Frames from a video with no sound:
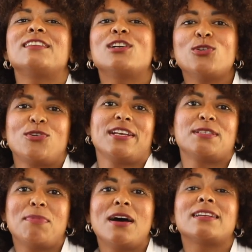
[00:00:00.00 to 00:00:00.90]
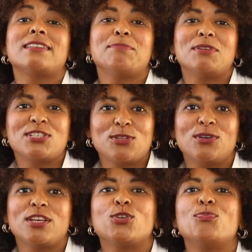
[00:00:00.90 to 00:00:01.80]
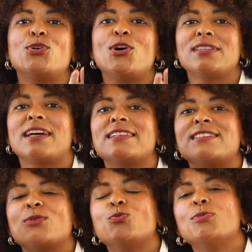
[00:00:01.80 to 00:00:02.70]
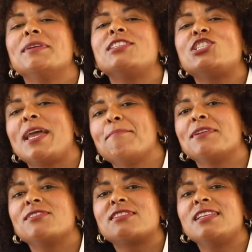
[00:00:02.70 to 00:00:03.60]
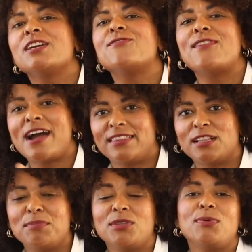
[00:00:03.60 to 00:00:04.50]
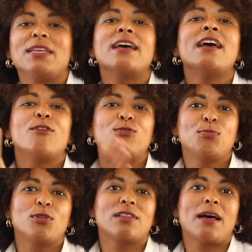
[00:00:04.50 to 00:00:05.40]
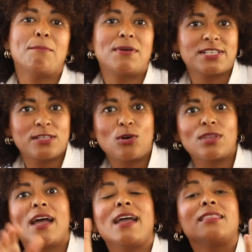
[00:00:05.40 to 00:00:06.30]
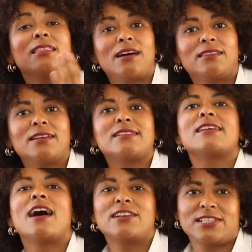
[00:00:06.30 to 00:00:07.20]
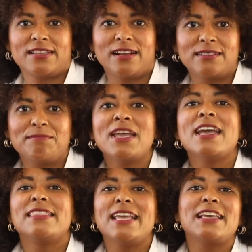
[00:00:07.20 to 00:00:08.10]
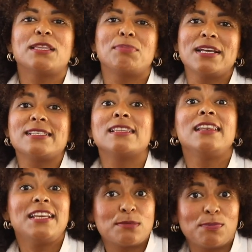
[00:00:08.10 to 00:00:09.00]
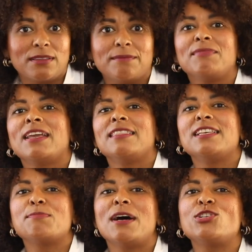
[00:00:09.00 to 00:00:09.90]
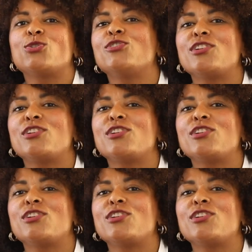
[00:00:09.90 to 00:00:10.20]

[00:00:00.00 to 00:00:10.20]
at Glorious Park in Barcelona to broadcast the Women's Champions League final between Football Club Barcelona and London's Arsenal. Taking place in Lisbon, this match could